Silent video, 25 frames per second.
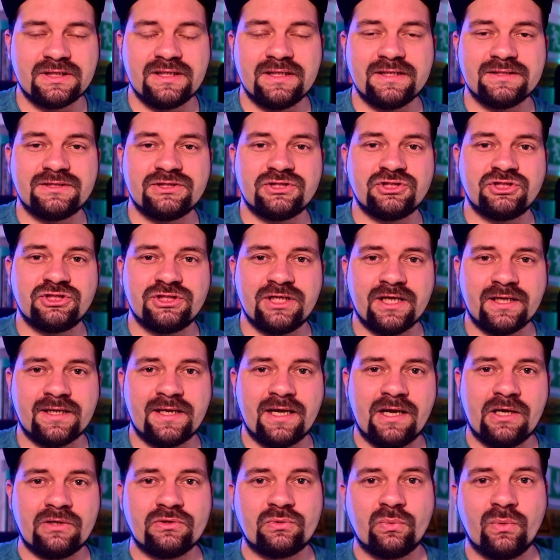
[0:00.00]
let's check
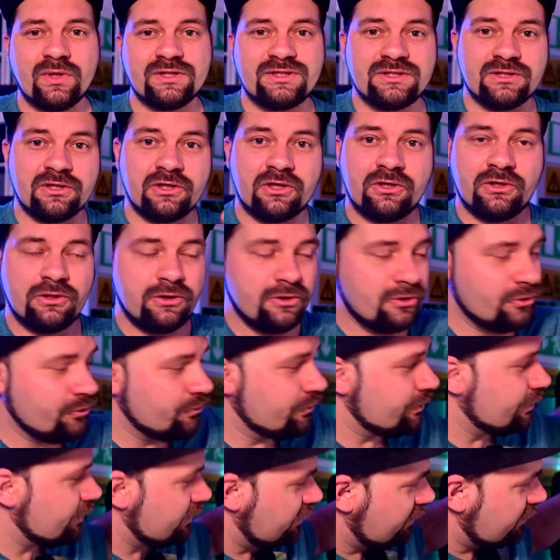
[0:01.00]
out what's
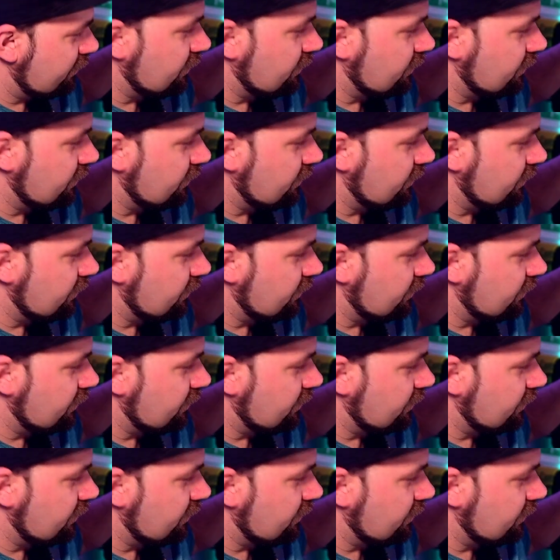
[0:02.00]
included